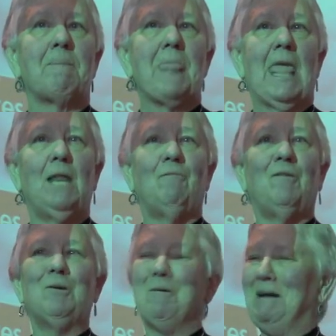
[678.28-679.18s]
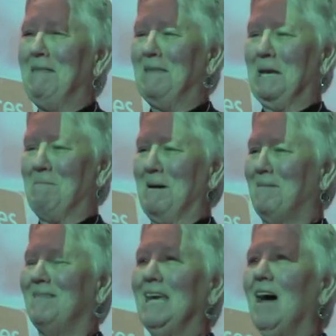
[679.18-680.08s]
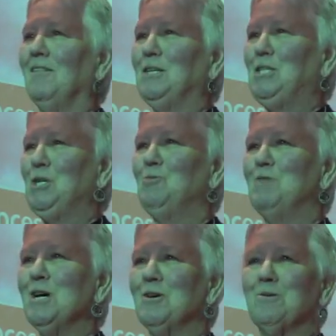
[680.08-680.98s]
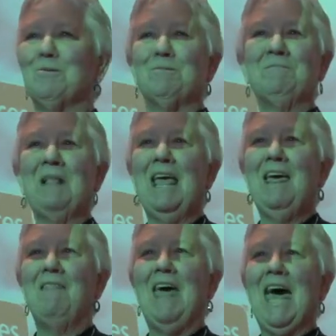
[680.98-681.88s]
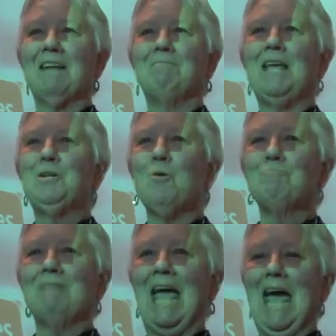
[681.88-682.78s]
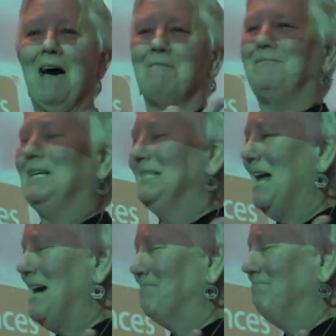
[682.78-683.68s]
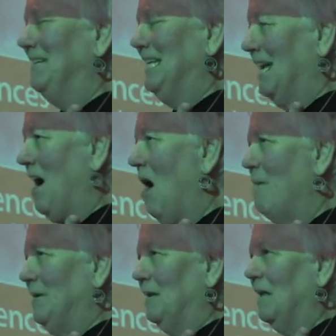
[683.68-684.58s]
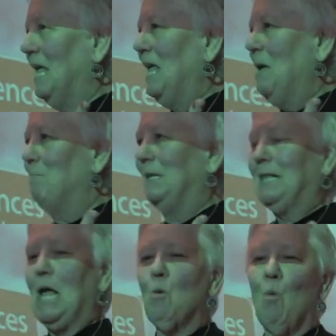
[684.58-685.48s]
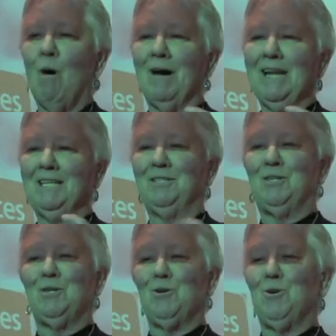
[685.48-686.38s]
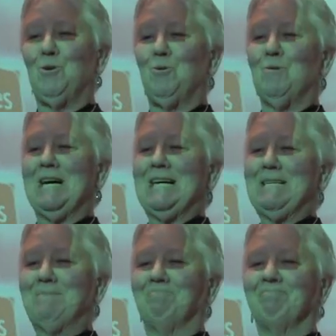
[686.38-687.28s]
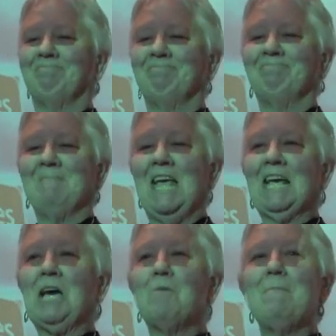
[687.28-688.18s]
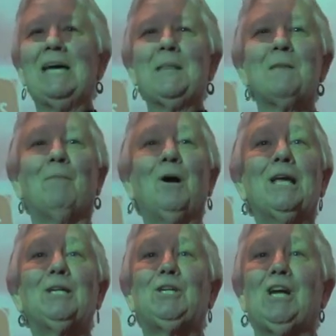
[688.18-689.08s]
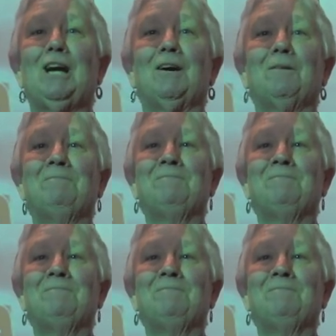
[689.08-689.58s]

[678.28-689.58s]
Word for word: and if you know anything about theology, you know that they don't have a lot in common. That they wanted to um, command the market share